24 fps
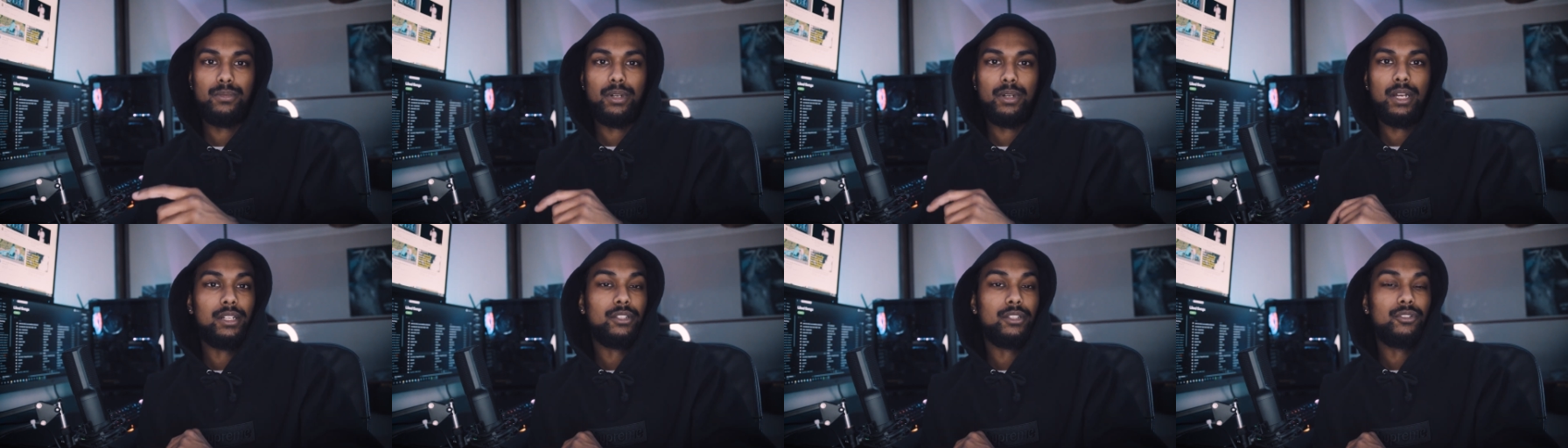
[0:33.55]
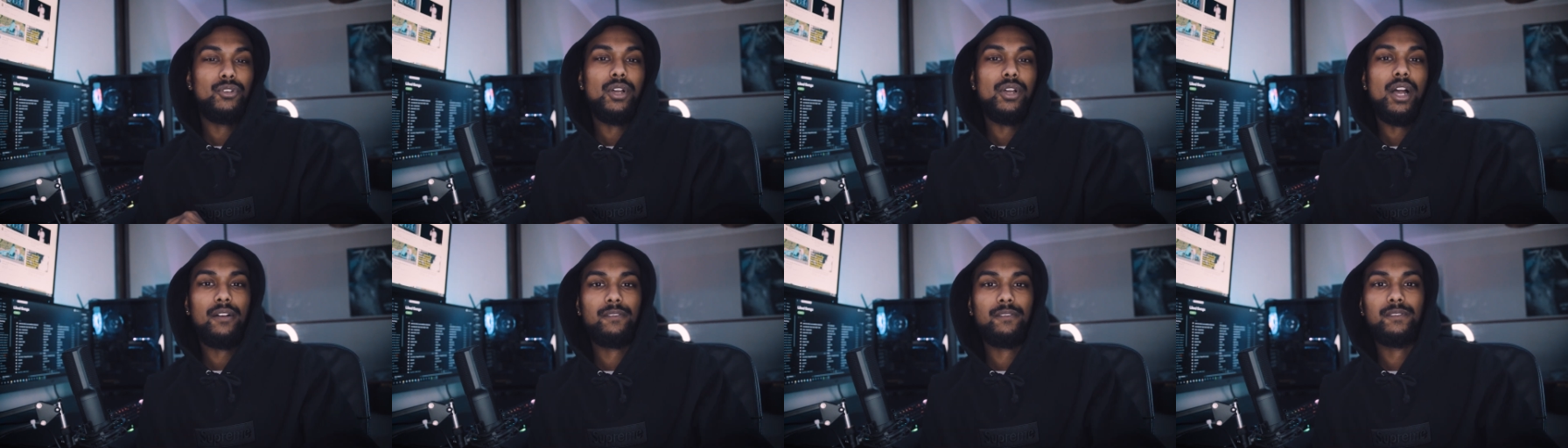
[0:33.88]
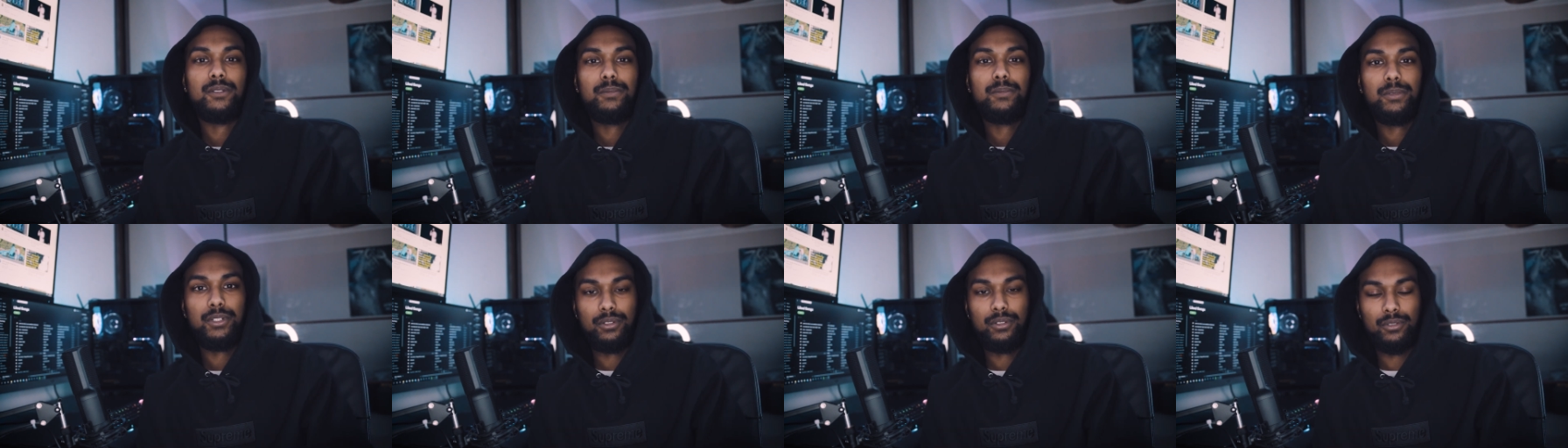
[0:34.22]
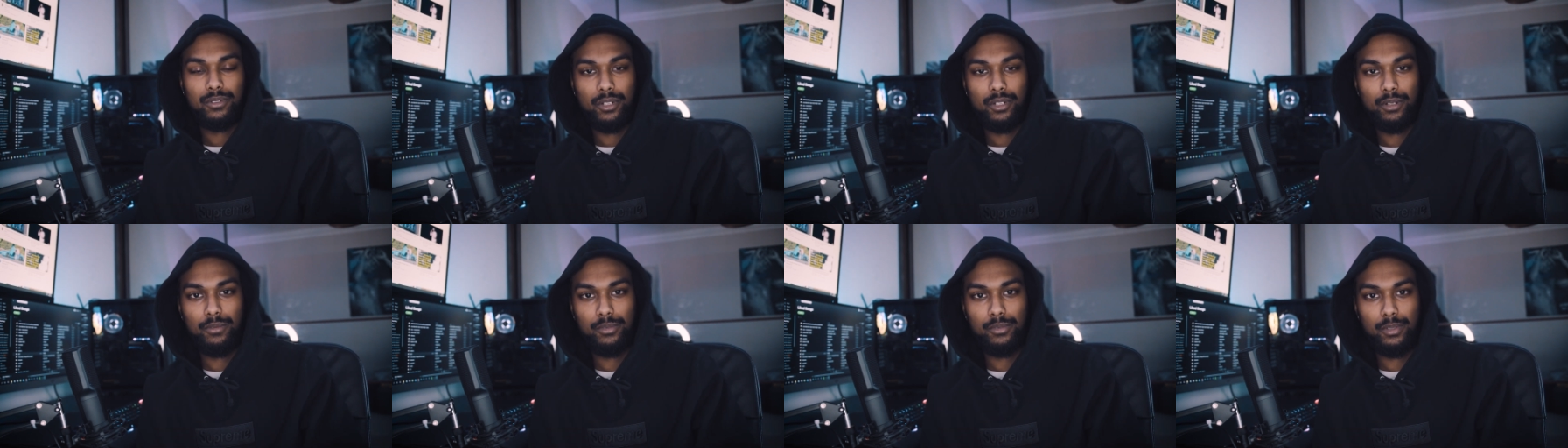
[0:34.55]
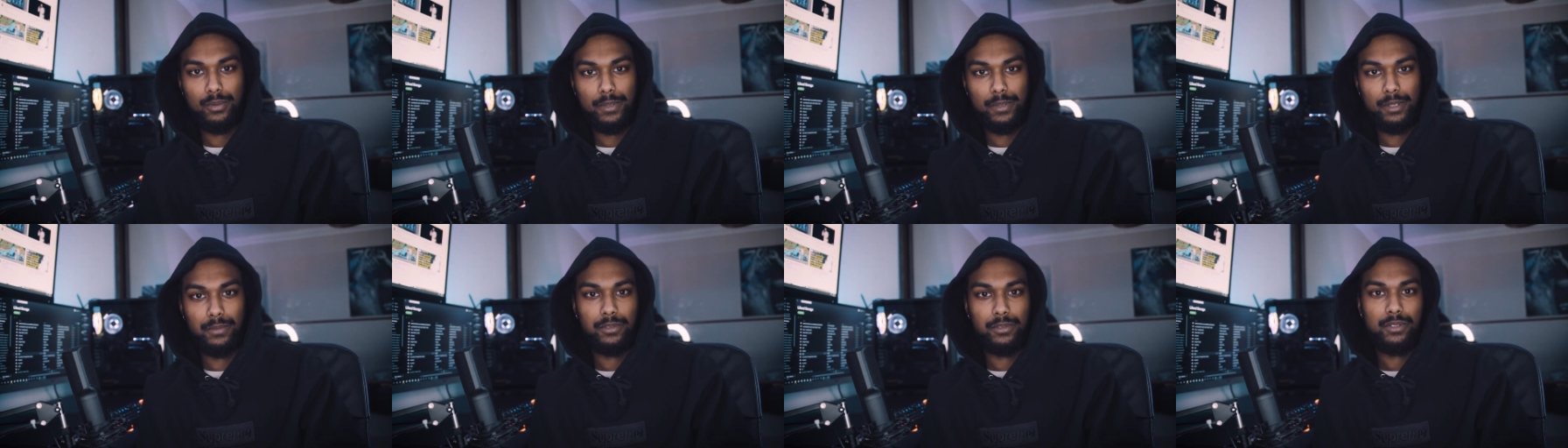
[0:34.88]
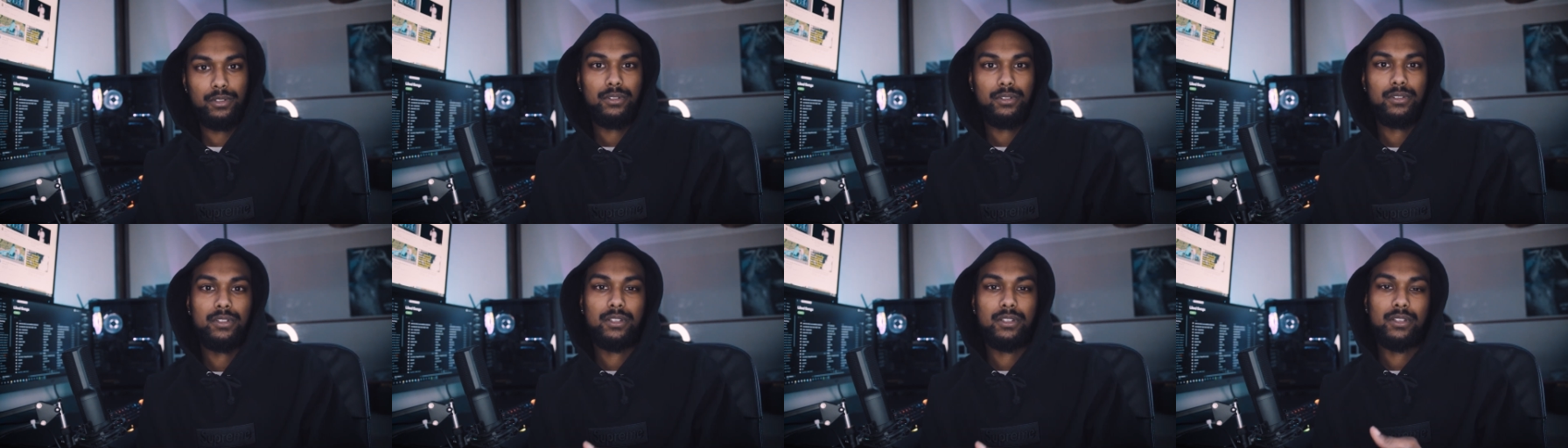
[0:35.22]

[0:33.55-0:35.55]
and you have to be on Chrome to be able to use this,